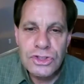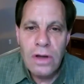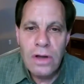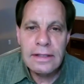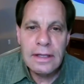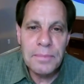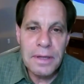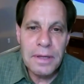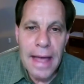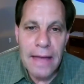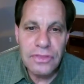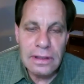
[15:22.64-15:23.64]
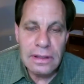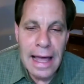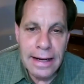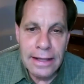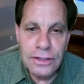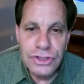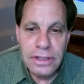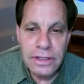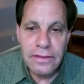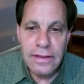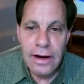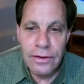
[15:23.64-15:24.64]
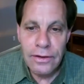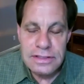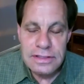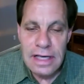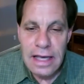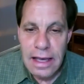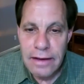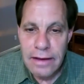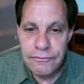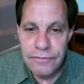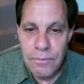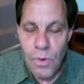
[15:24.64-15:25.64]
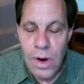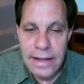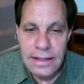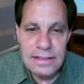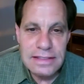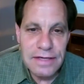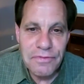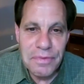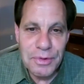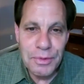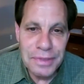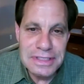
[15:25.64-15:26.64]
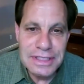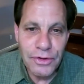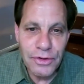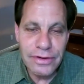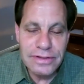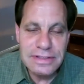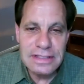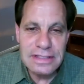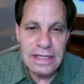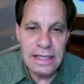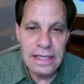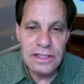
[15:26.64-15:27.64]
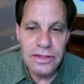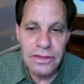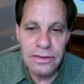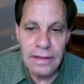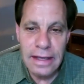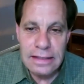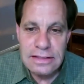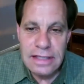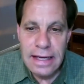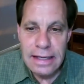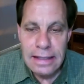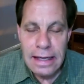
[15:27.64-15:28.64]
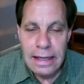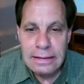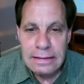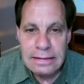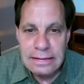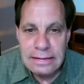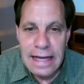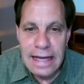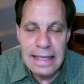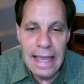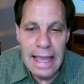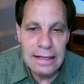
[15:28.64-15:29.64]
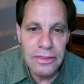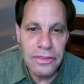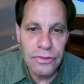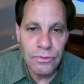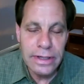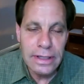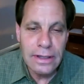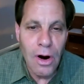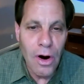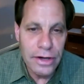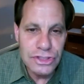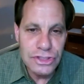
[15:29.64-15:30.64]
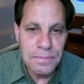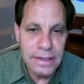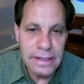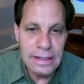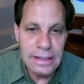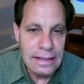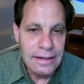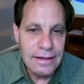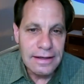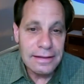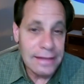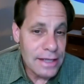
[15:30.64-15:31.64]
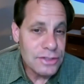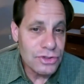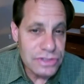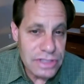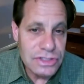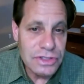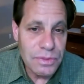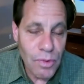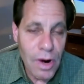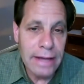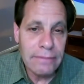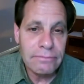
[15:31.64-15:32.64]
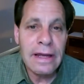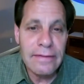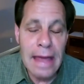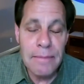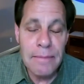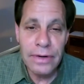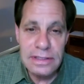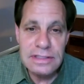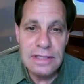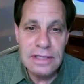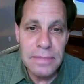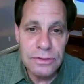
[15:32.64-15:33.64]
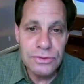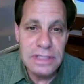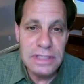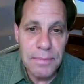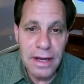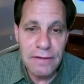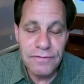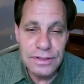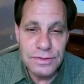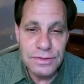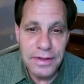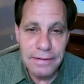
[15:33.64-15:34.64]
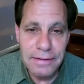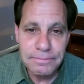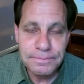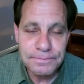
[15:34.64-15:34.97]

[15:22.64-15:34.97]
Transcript: talk a little bit about the light engine in there, because uh, from what I can see from your materials, it's it's a it's a uh, dedicated three RGB laser system, right? And that brings some interesting benefits with it.